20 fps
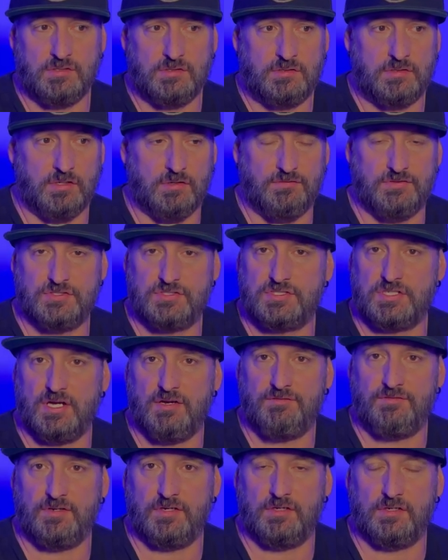COVID
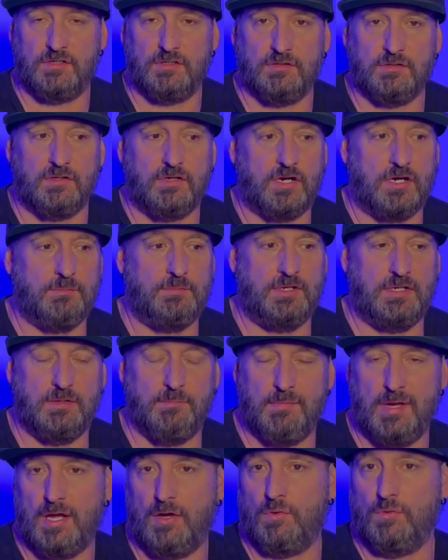stuff in an alarming
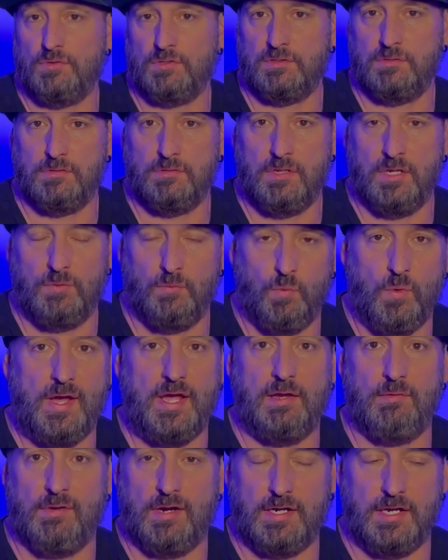amount and way
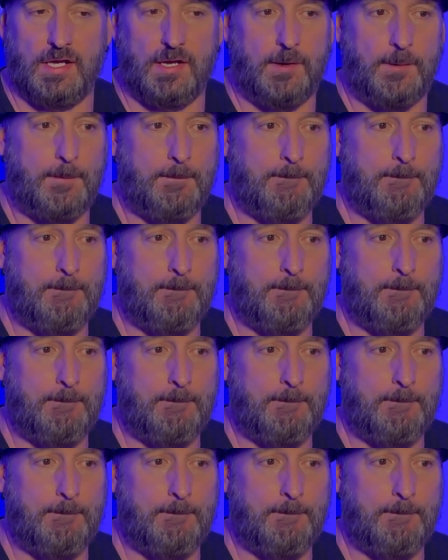right now.